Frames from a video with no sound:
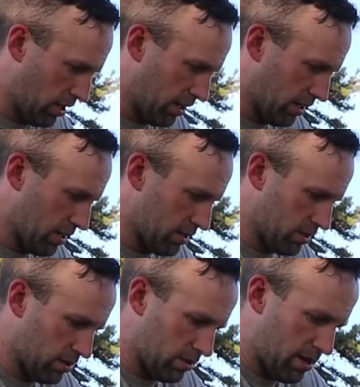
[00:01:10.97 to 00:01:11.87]
to get
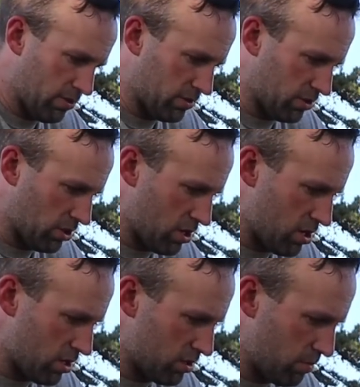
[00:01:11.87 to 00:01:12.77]
allowed the
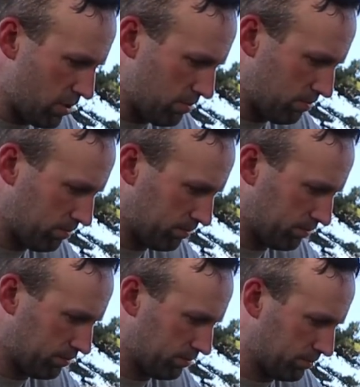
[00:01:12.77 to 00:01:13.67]
charge, but
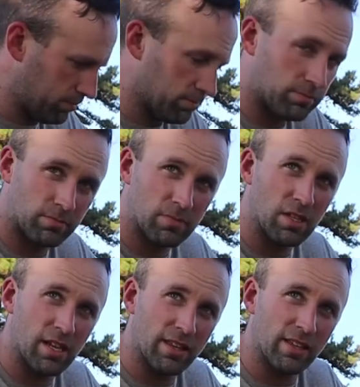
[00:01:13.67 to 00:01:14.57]

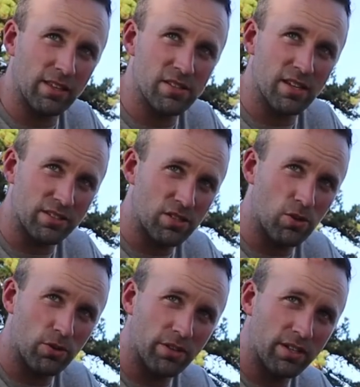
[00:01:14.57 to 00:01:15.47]
I think this thing's
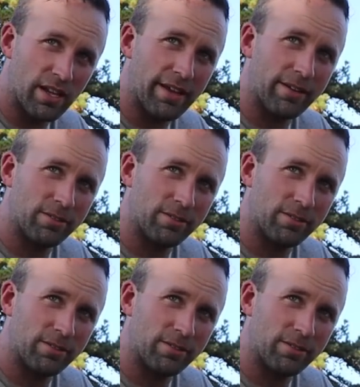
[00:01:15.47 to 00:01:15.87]
totally dead.